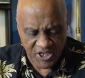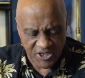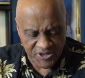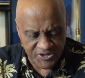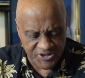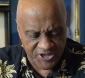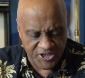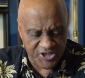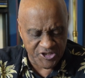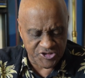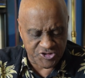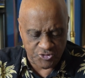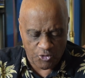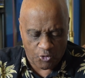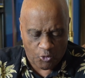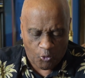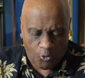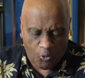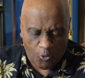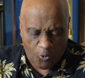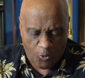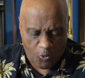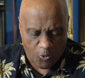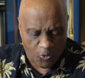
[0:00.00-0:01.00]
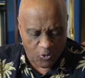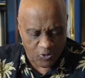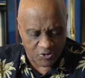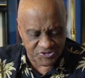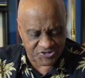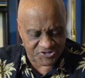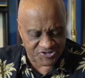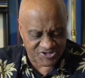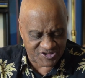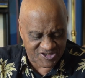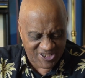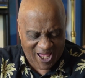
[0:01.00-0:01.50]
These are all
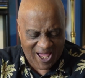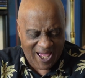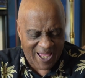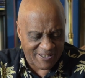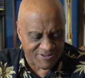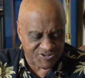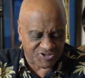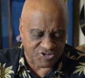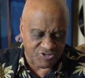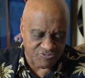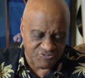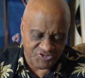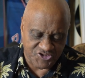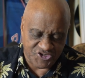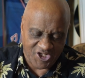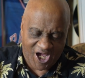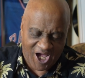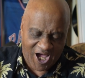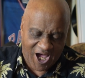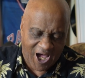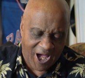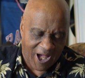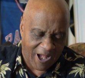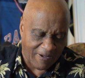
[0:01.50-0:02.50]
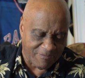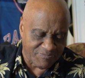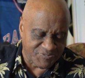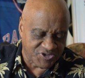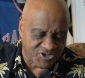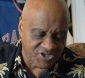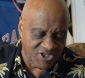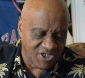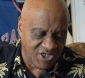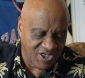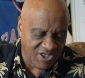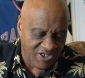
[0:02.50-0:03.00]
types of jobs